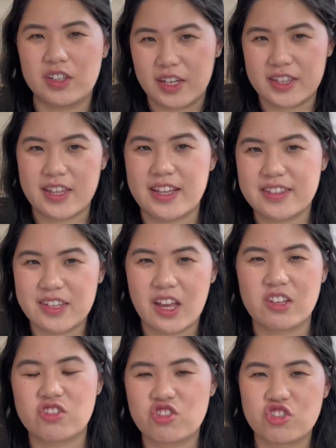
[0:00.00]
like that
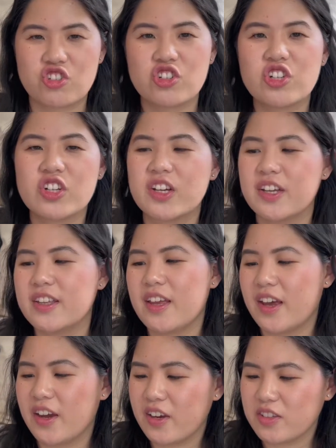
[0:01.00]
texture in
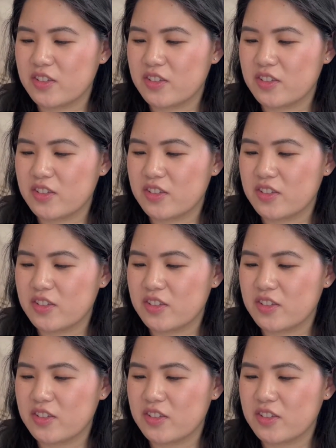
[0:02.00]
hair.